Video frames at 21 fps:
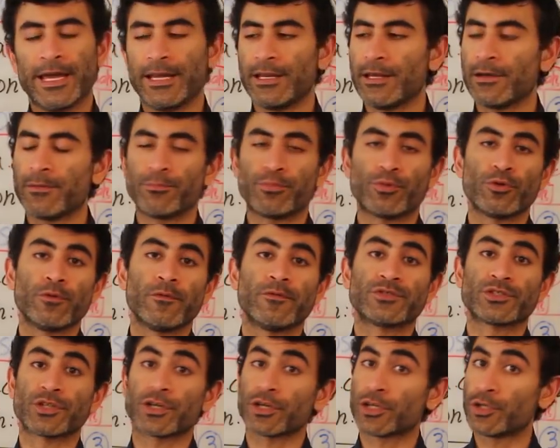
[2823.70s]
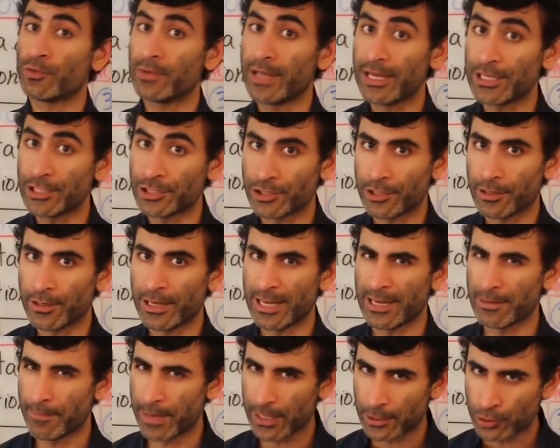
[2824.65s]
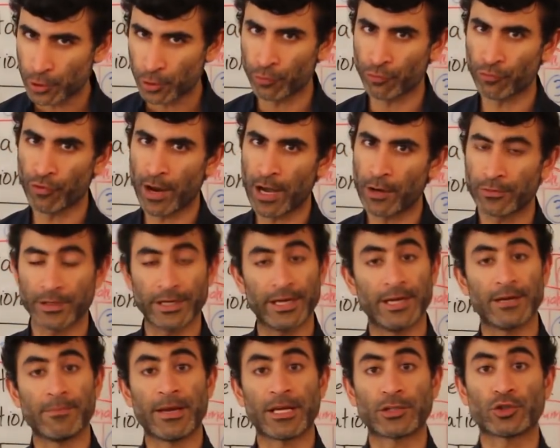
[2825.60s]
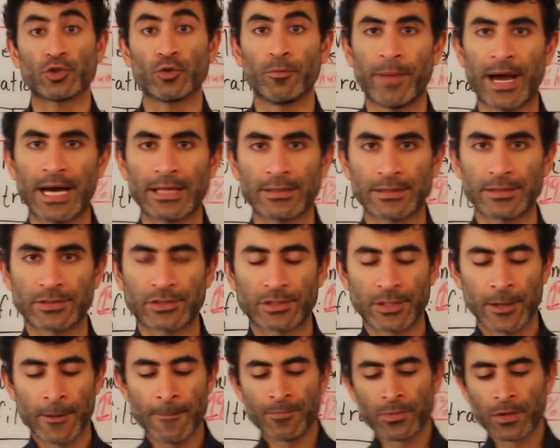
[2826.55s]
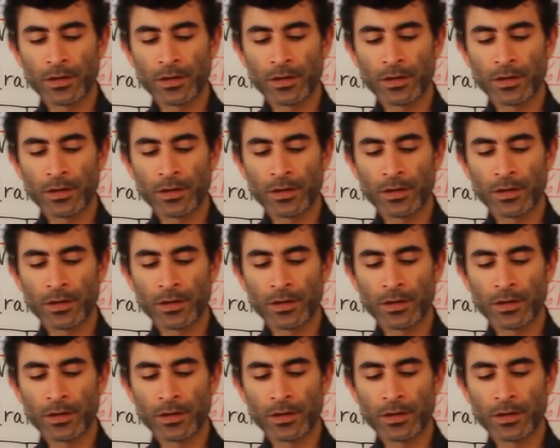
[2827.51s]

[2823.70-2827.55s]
It improves circulation, it makes you grounded, it makes you balanced.